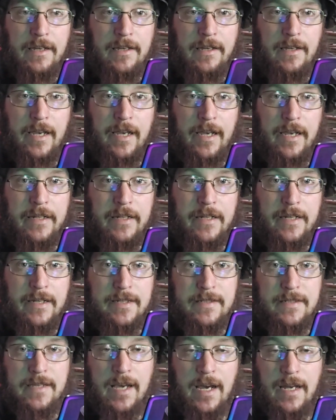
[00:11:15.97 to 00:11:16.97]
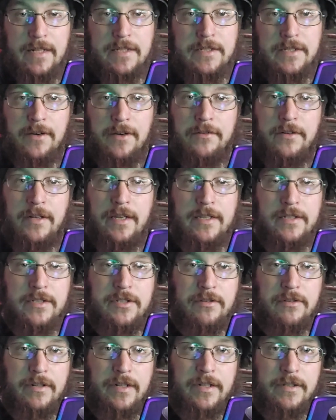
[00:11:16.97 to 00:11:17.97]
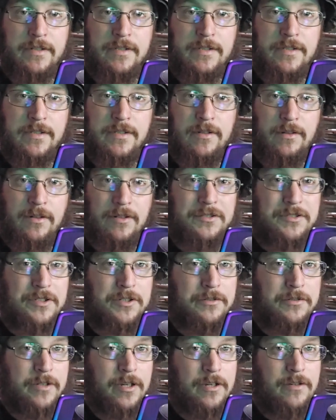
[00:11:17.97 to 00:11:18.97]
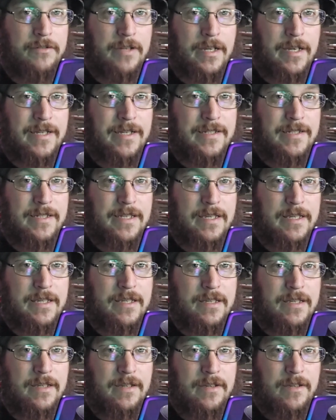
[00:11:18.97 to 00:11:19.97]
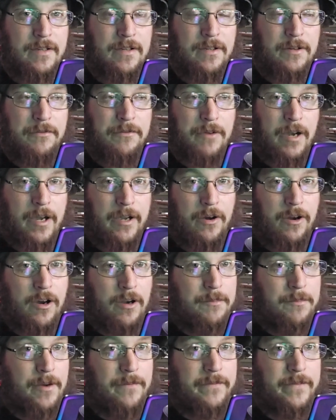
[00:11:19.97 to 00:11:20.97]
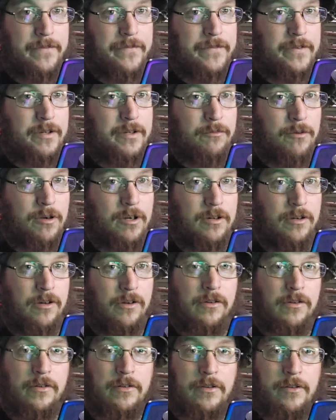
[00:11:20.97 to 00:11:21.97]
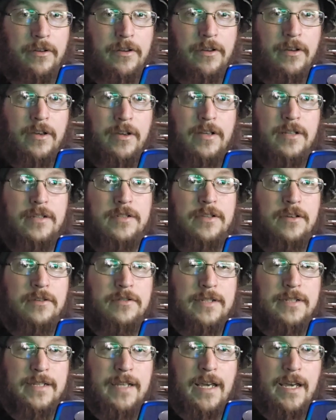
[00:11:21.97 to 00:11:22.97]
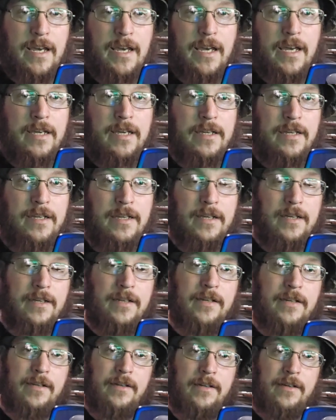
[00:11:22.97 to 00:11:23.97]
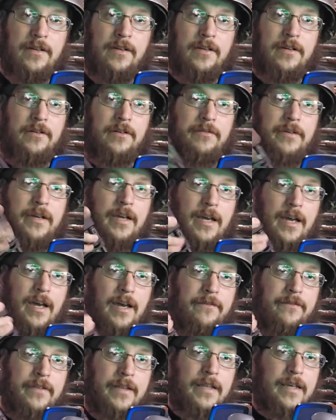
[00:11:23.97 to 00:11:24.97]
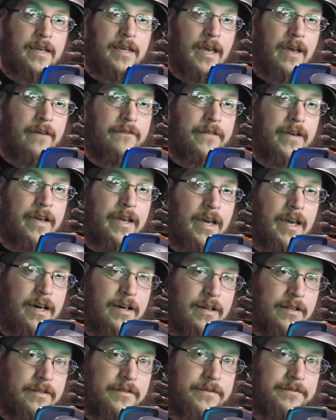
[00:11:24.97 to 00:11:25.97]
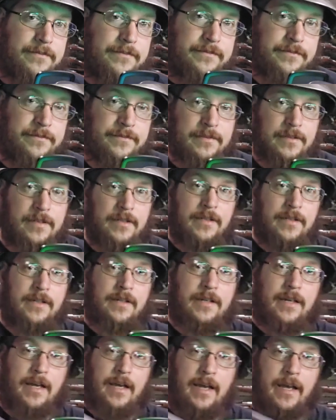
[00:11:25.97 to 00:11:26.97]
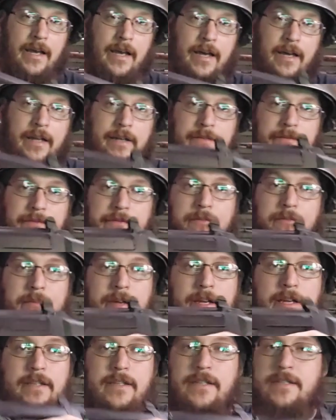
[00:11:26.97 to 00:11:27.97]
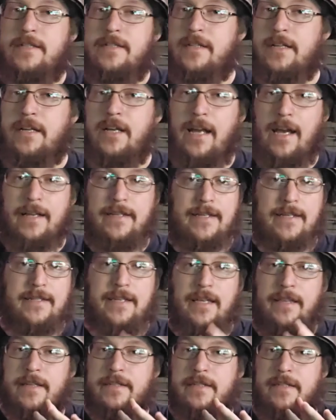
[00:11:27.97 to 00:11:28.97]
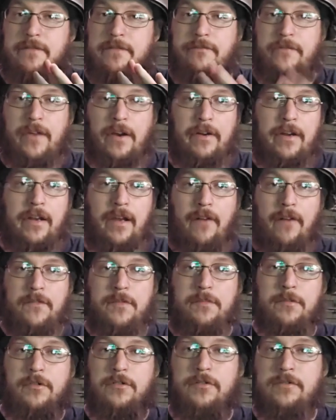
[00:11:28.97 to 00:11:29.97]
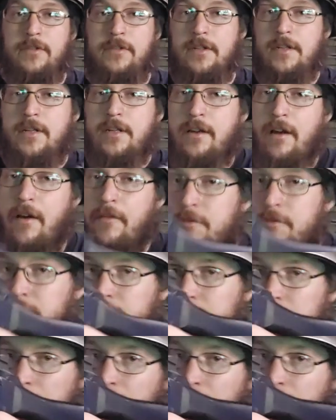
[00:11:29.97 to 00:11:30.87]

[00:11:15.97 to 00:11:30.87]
and it's got its own history. It's also known as the right arm of the free world. So today, we have the FAL. And for me, this is, as I said, this is very comfortable. Comfortable in